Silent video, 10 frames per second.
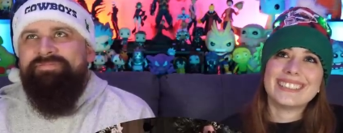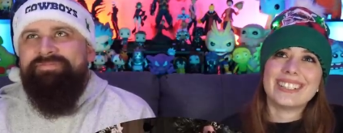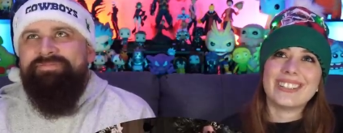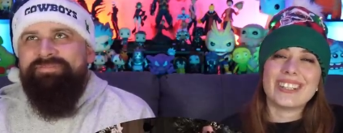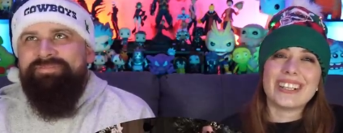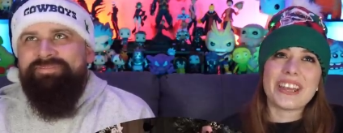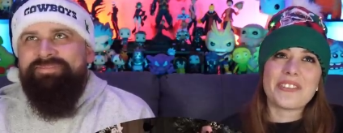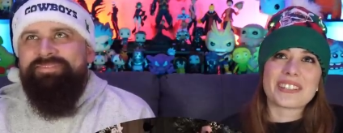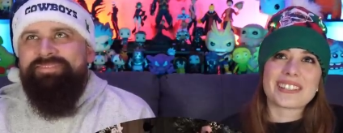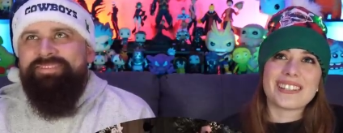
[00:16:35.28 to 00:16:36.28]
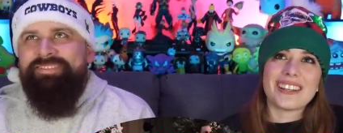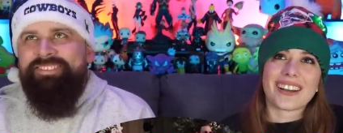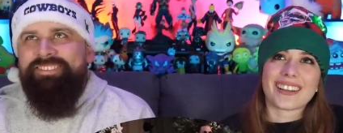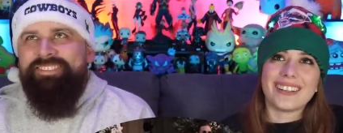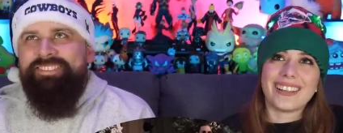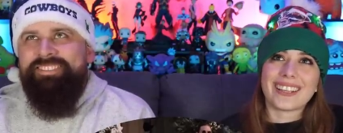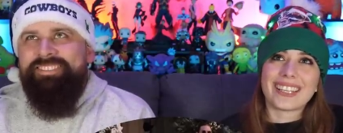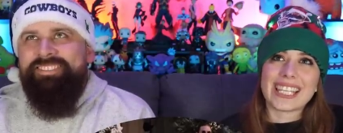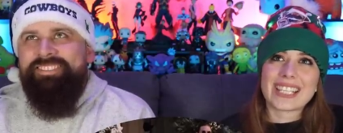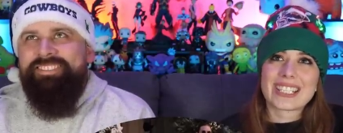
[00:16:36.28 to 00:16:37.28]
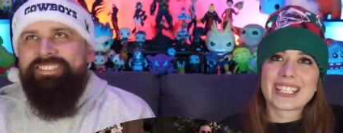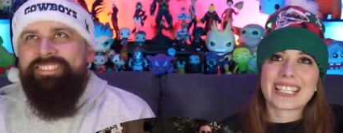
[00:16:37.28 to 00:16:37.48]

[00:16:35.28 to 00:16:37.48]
Speaker 1: oh, the neighbor is not gonna like this.